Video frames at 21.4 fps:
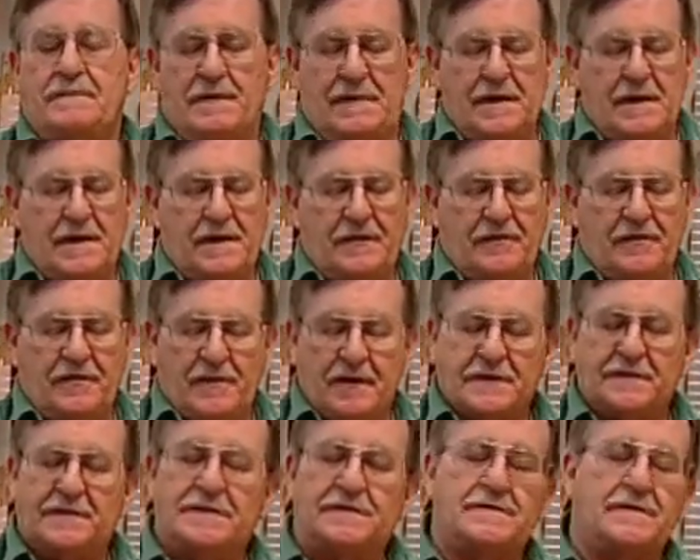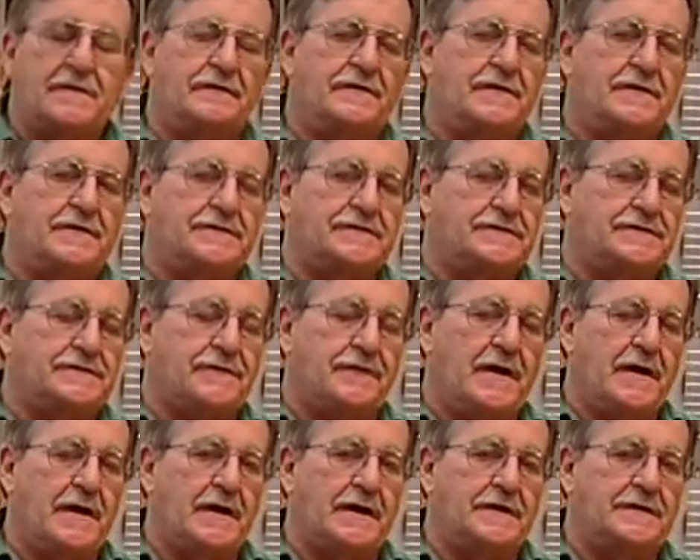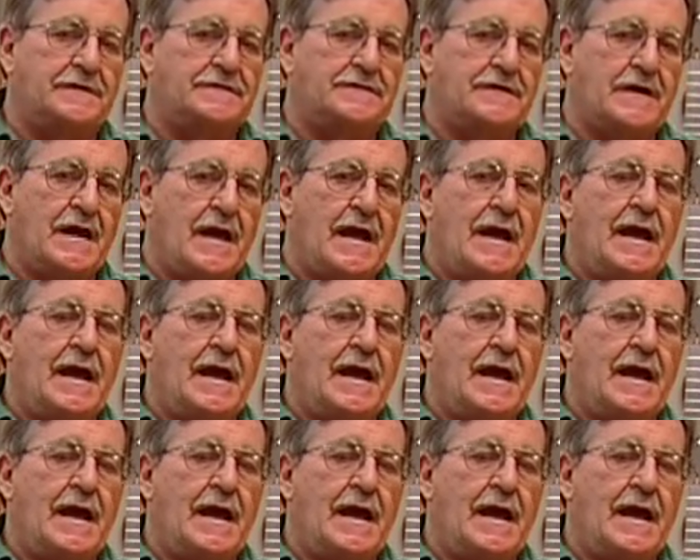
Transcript: the thickness of your strings,